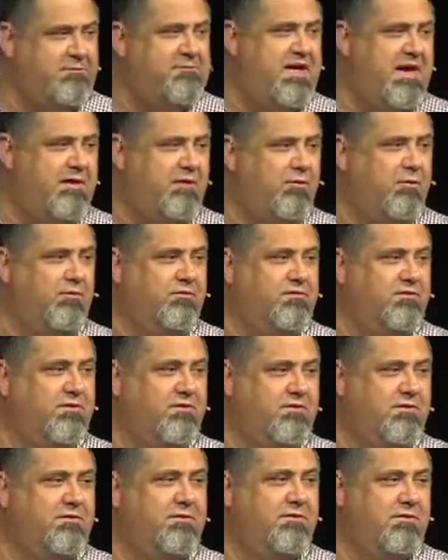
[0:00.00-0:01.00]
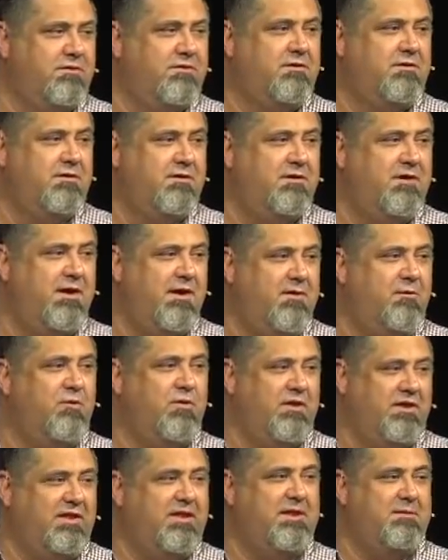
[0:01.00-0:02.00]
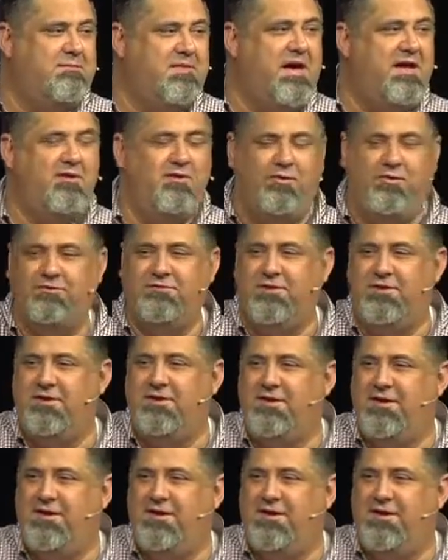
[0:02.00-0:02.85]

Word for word: I'm that old. I really am that old.